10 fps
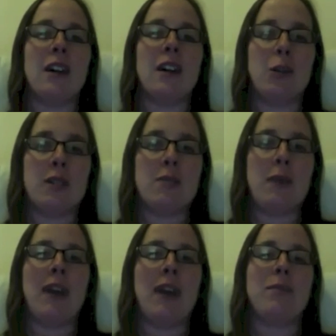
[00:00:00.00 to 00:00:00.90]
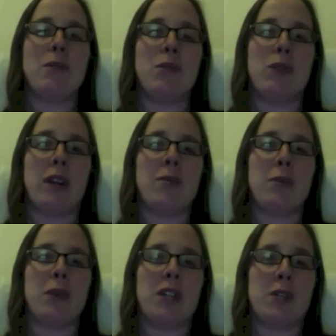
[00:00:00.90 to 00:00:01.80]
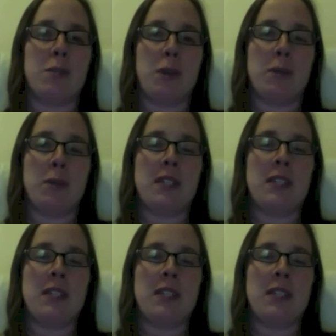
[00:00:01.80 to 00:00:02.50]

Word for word: humans back to the moon for exploration purposes.